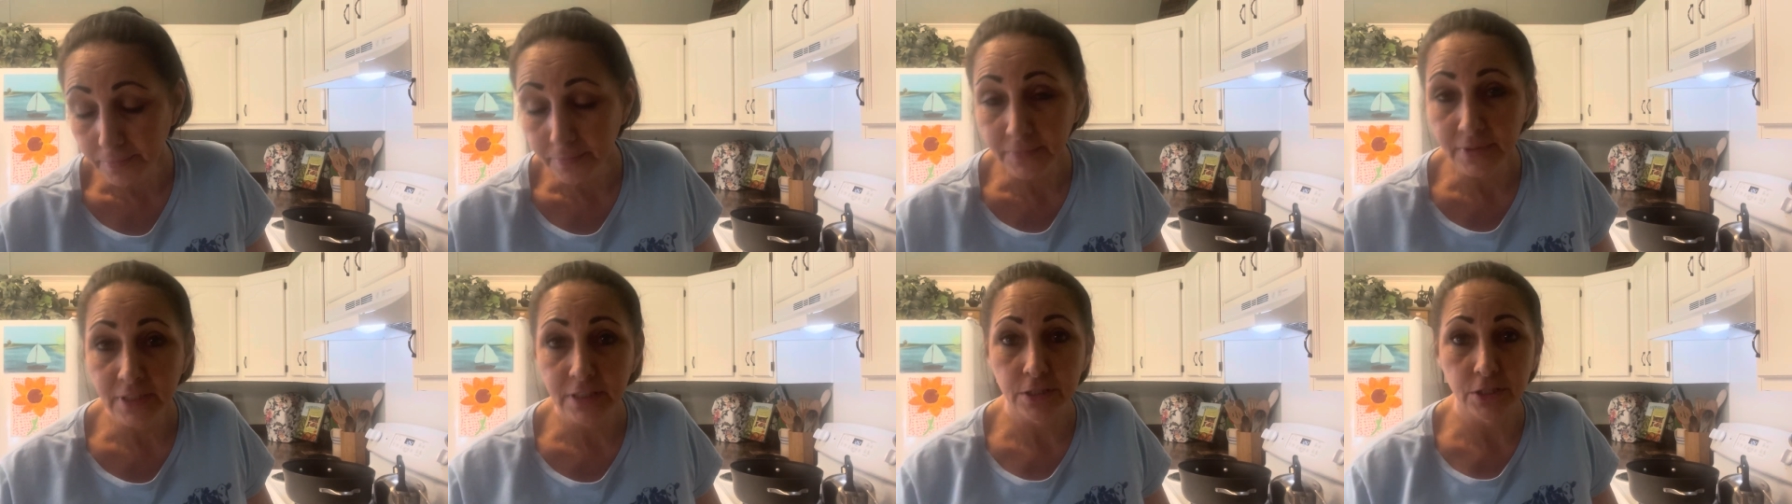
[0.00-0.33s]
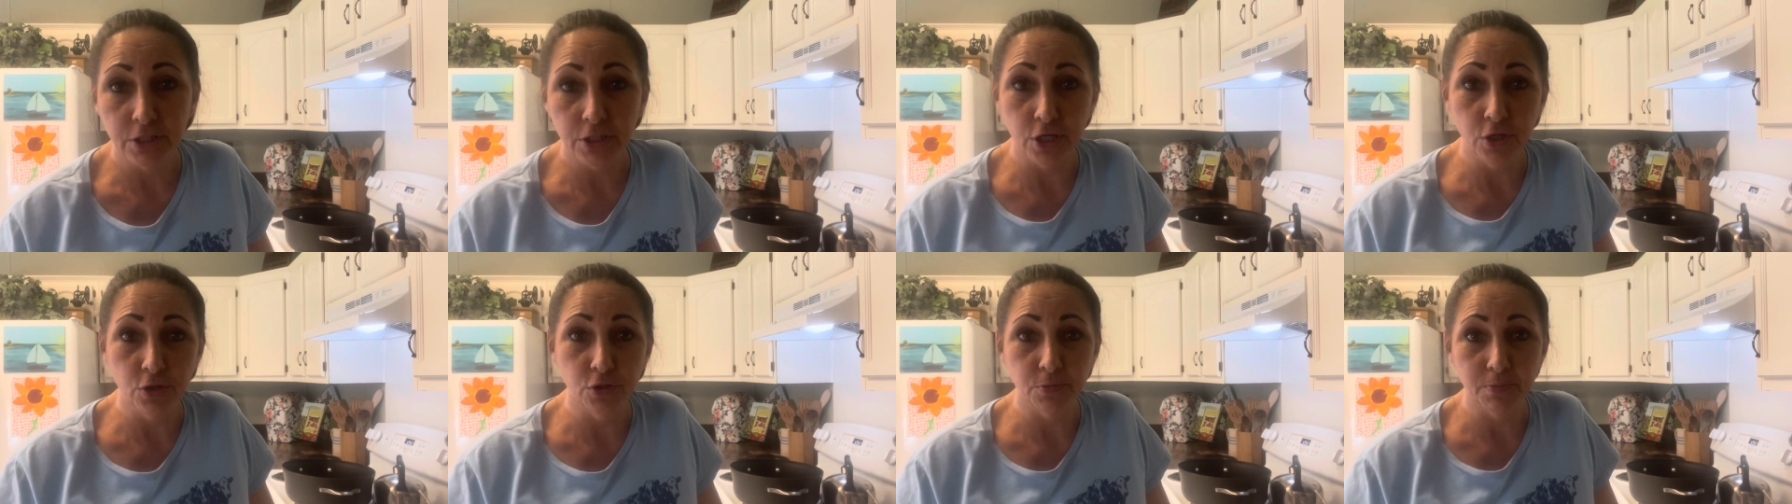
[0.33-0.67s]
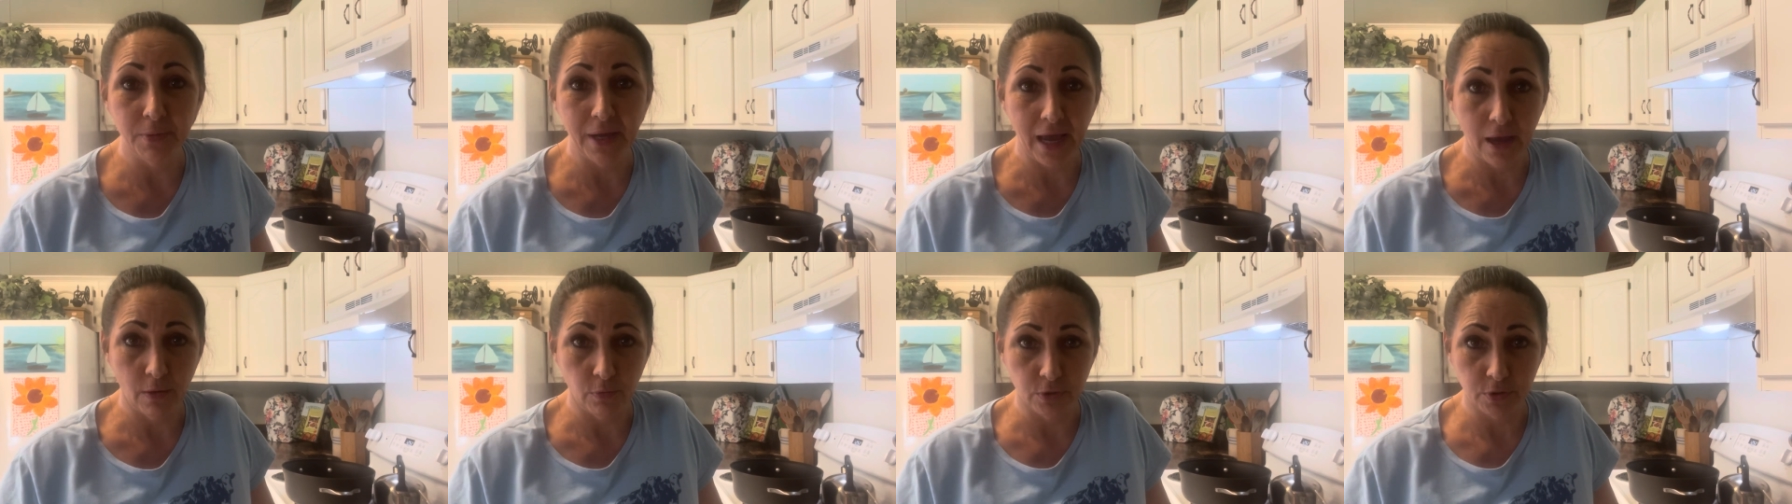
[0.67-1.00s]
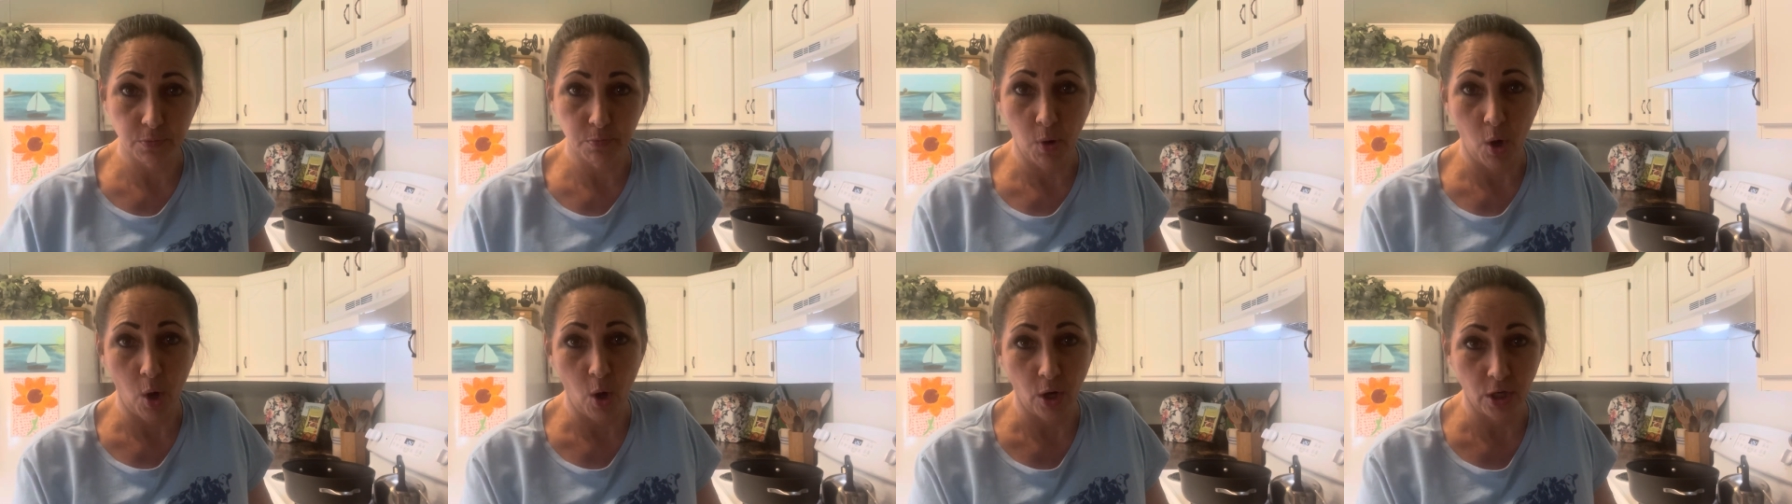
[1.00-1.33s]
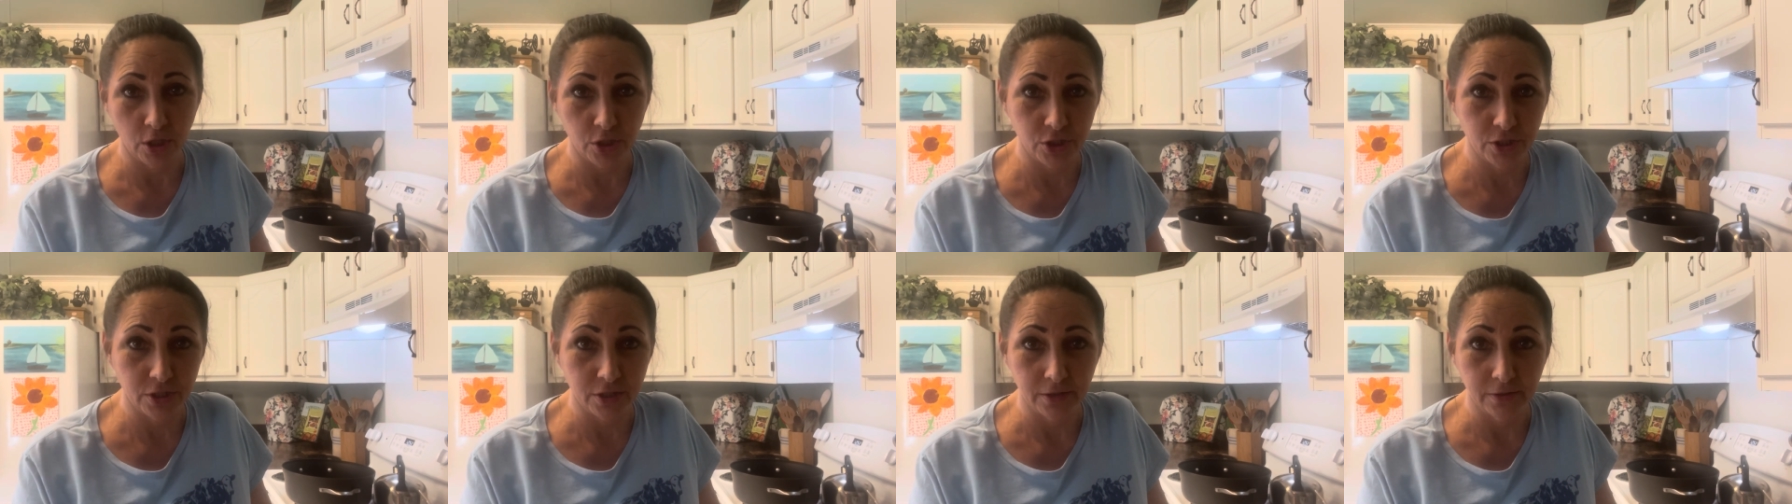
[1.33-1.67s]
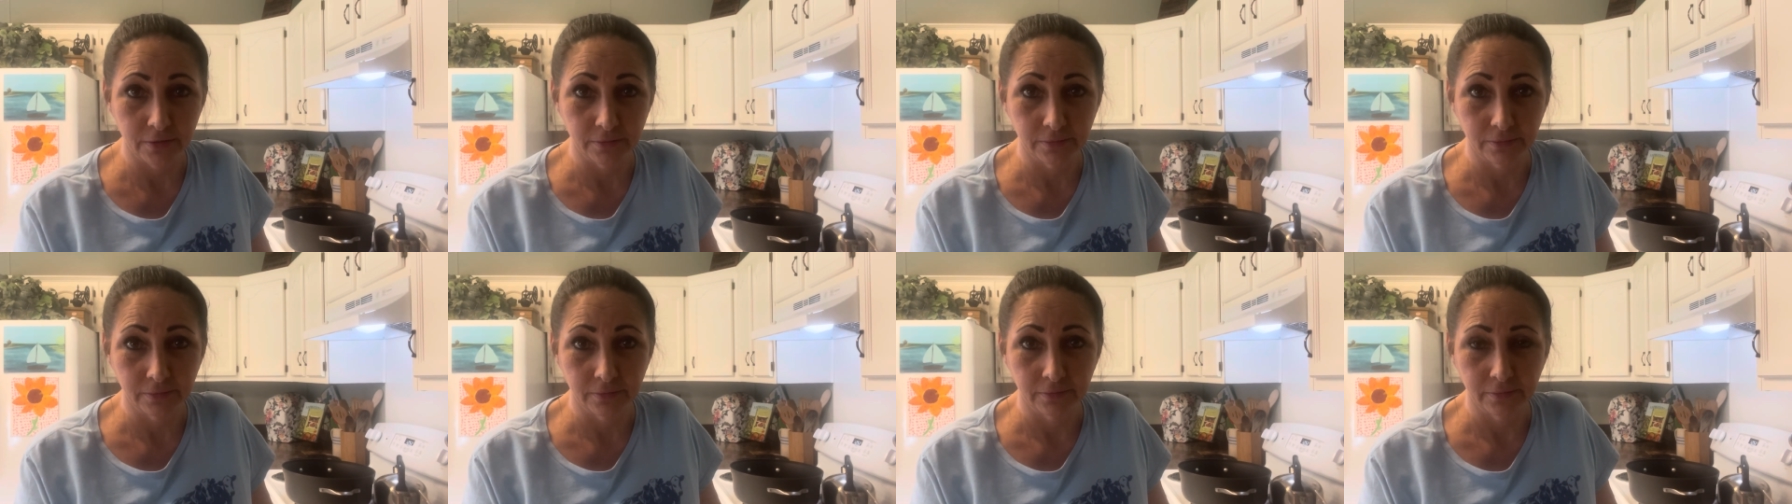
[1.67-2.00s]
Excuse me, I was parched.
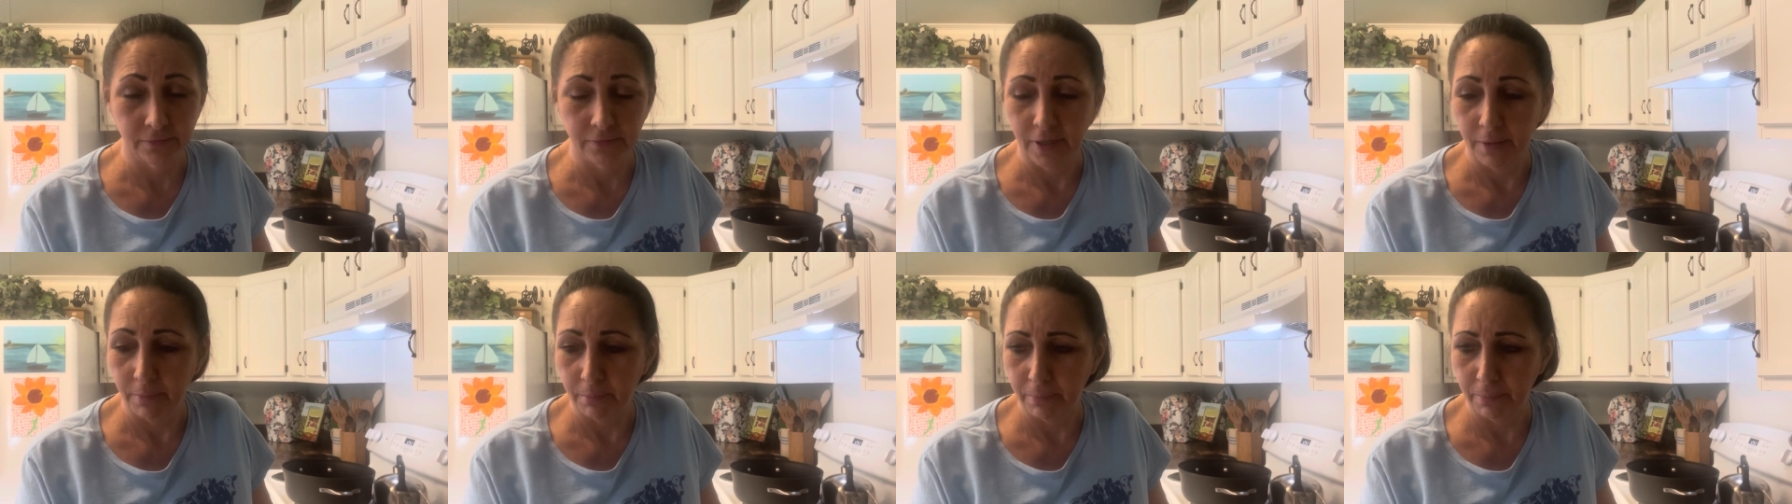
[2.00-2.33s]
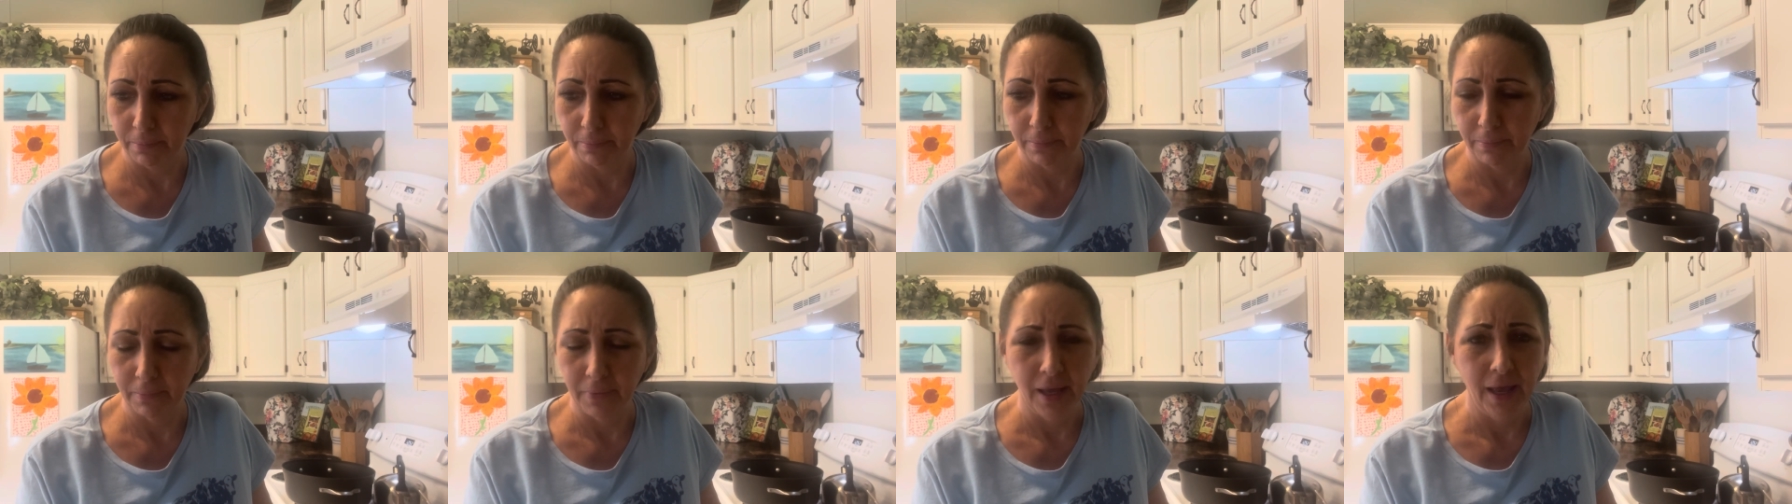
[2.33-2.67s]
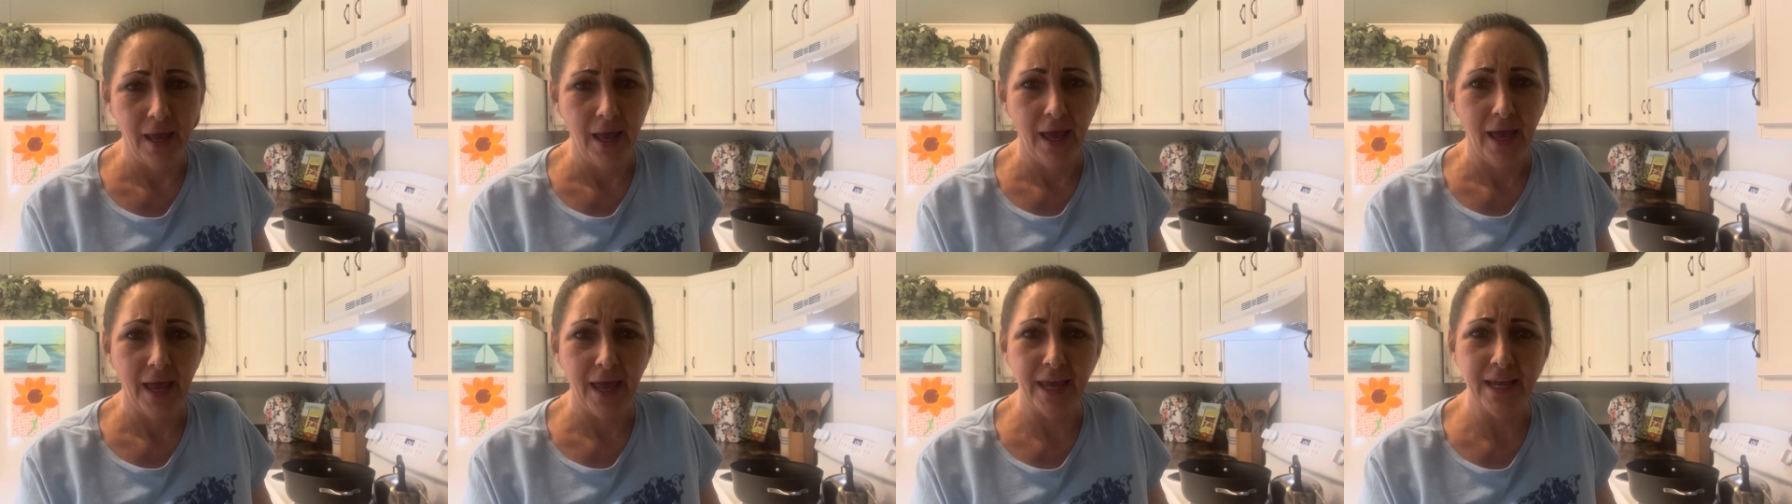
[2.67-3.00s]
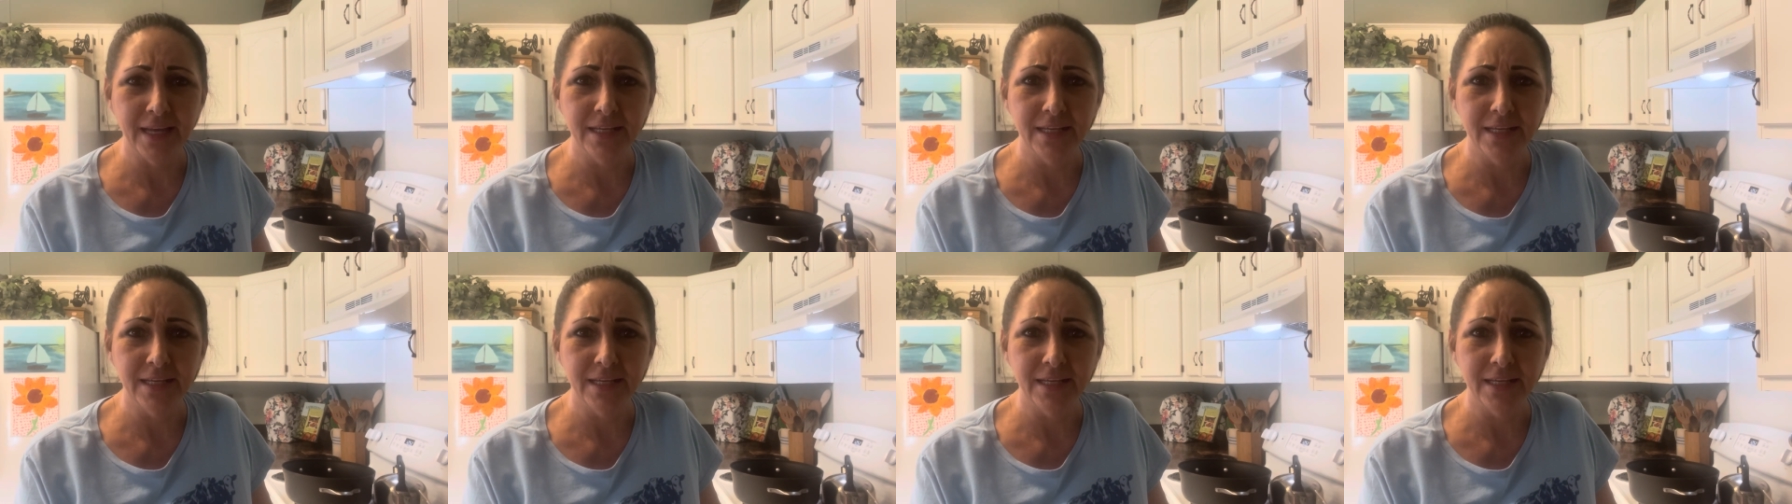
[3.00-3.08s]
I